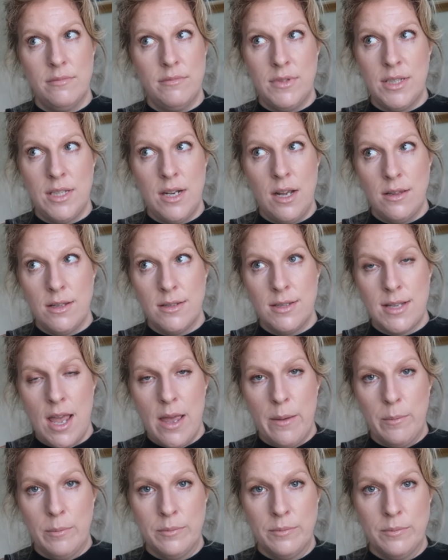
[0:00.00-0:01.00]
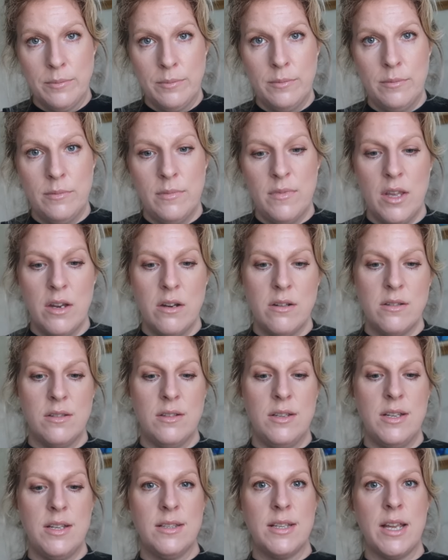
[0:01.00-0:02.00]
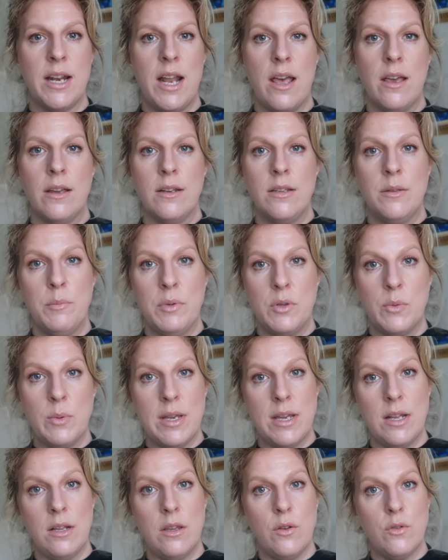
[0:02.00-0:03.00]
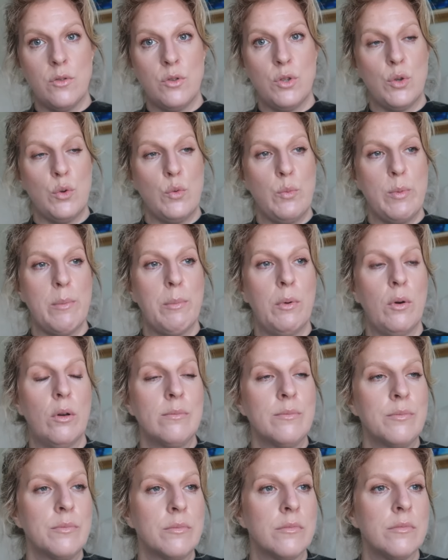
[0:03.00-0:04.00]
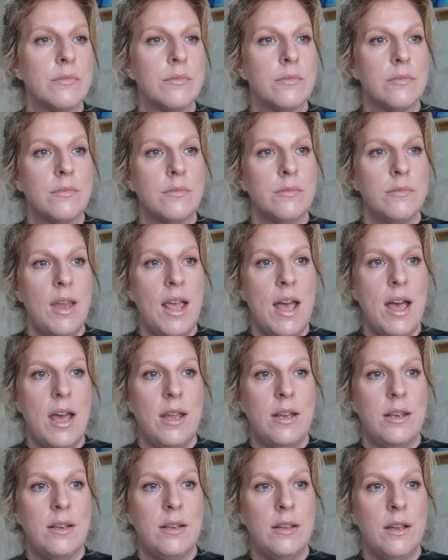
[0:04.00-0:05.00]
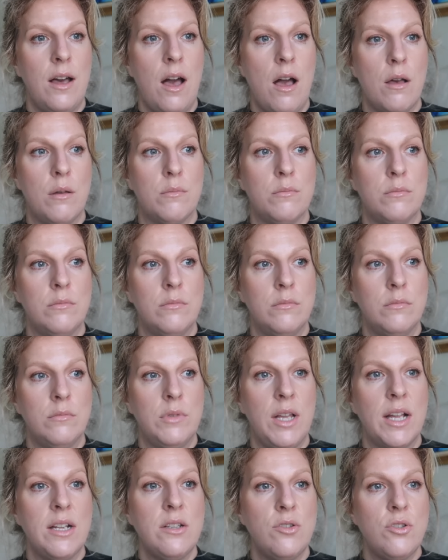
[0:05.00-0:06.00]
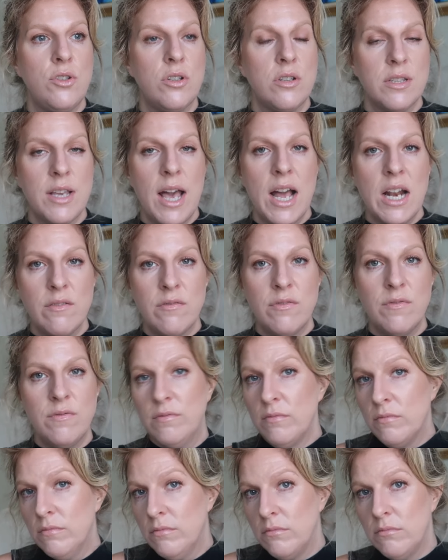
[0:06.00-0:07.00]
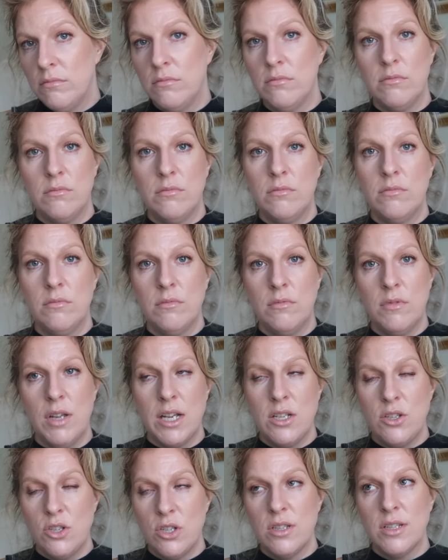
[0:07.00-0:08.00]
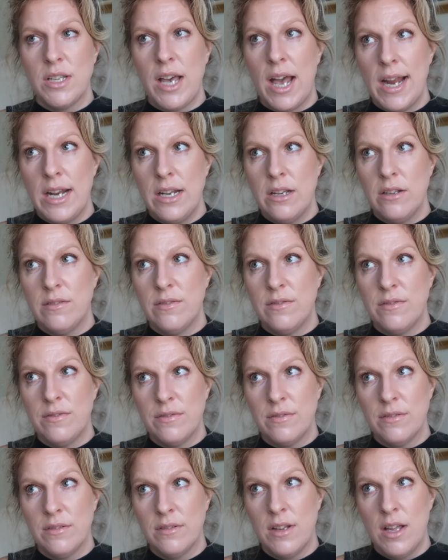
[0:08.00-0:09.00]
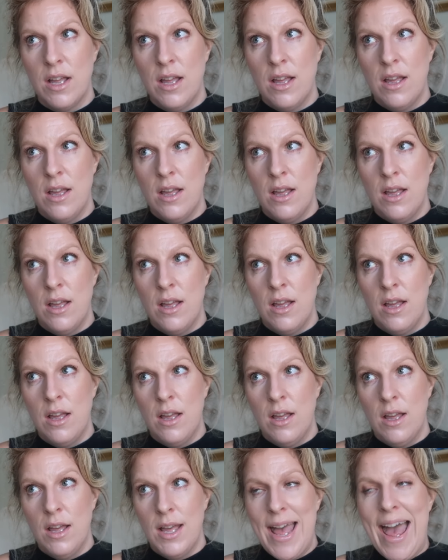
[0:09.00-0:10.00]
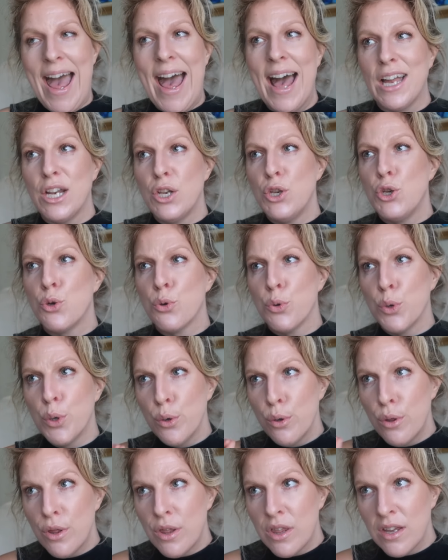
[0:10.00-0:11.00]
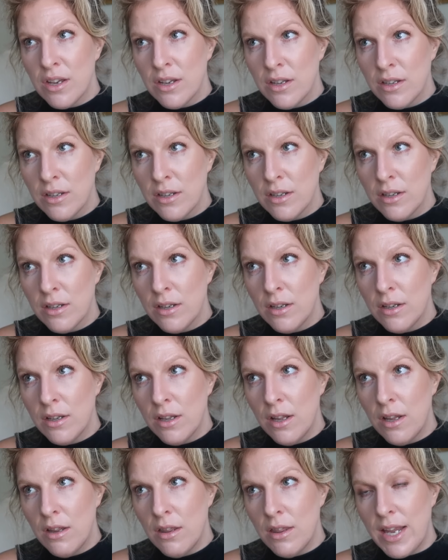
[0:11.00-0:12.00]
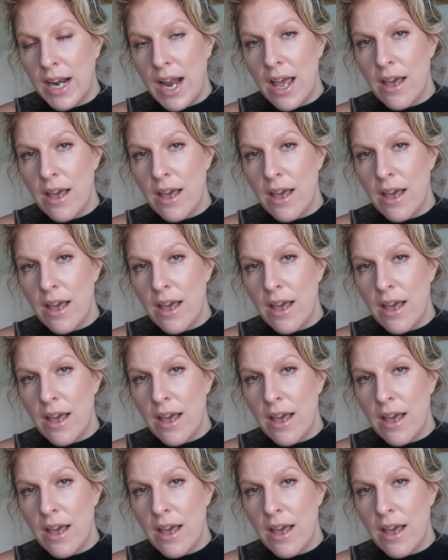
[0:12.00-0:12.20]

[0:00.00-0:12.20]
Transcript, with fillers: It's not the same. There's a disconnect between those two people. And um, let's just kind of, let's just kind of add truth that